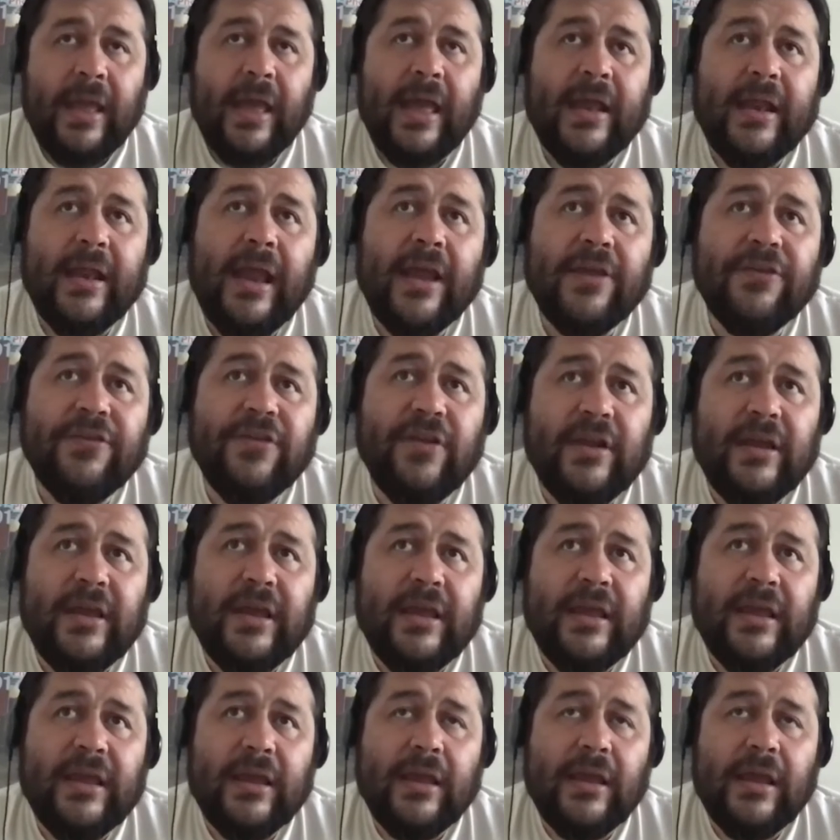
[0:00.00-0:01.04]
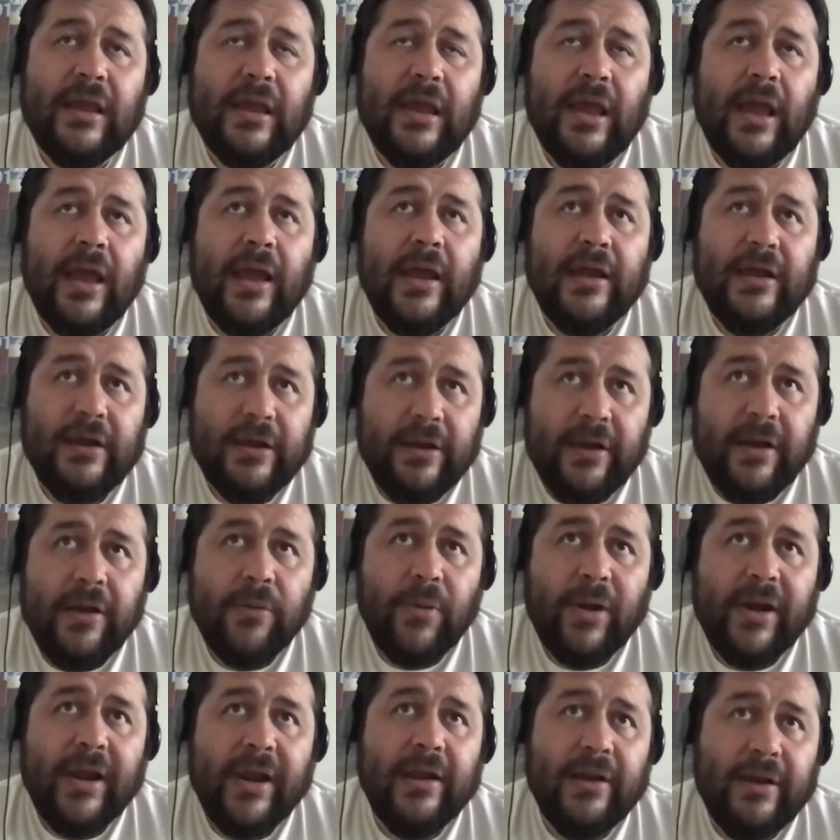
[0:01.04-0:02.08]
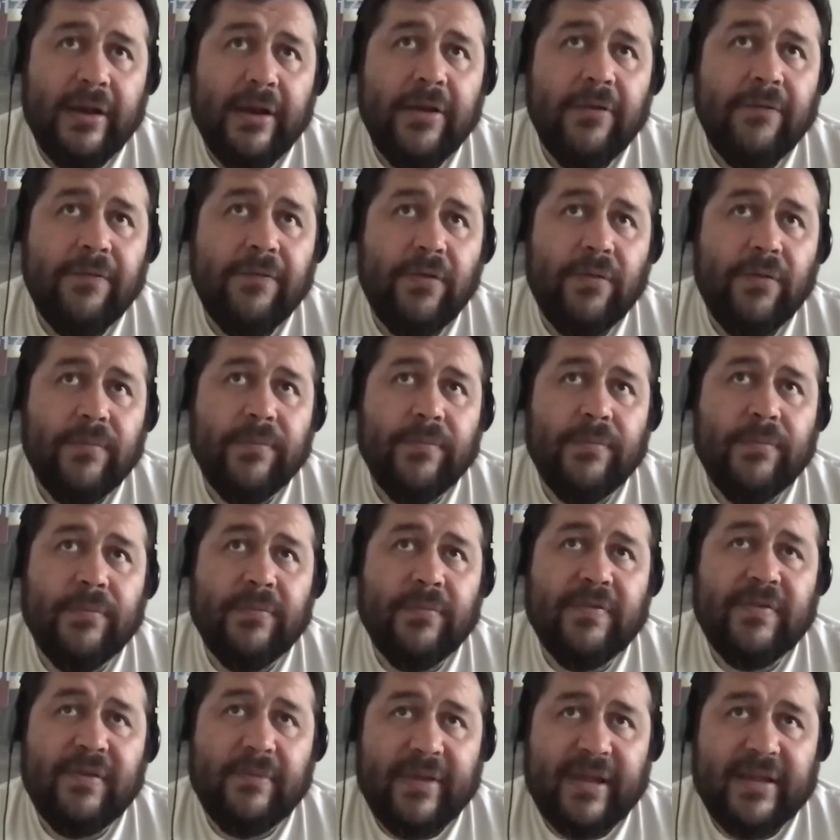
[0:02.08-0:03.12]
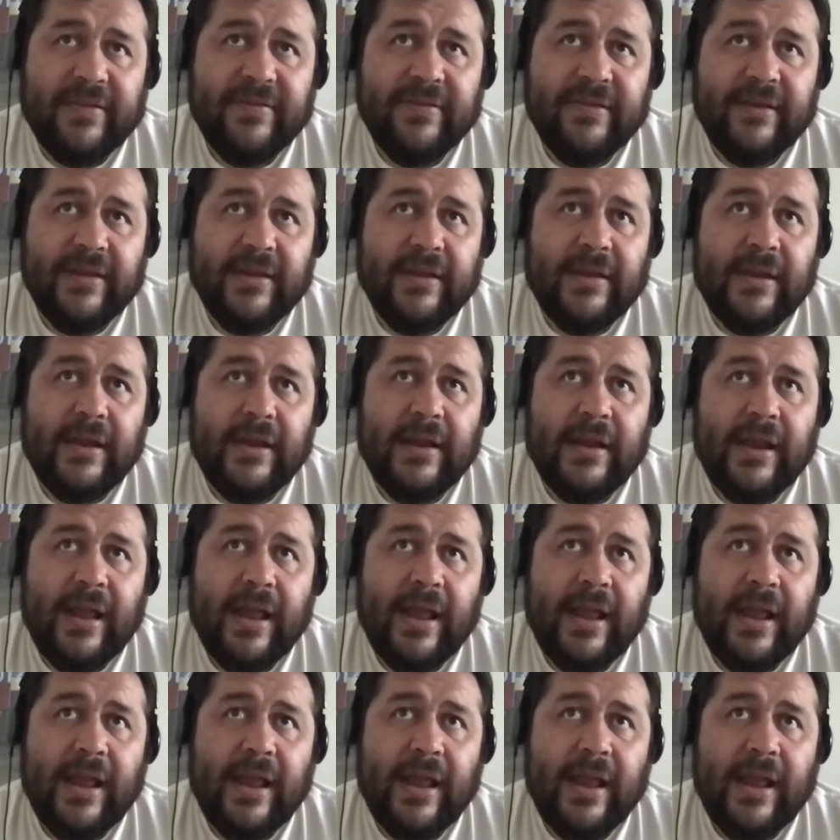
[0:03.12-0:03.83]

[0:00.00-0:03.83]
And actually, what I learned from Sebastian